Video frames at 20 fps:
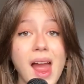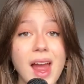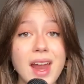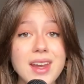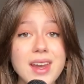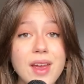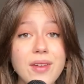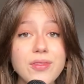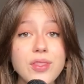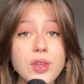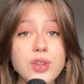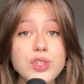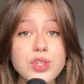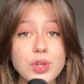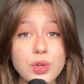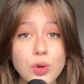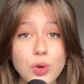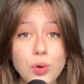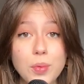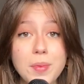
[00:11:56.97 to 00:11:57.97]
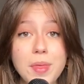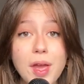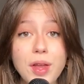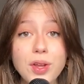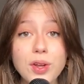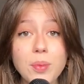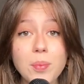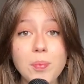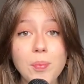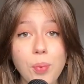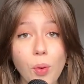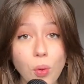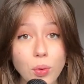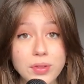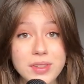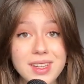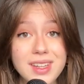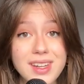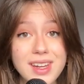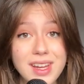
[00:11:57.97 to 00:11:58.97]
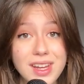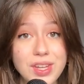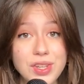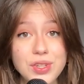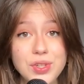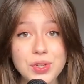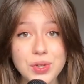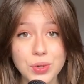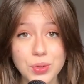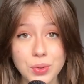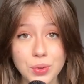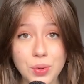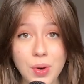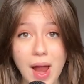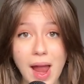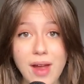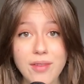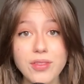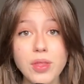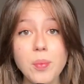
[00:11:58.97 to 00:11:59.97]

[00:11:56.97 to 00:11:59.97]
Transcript: and have the tube that you're bolted into have the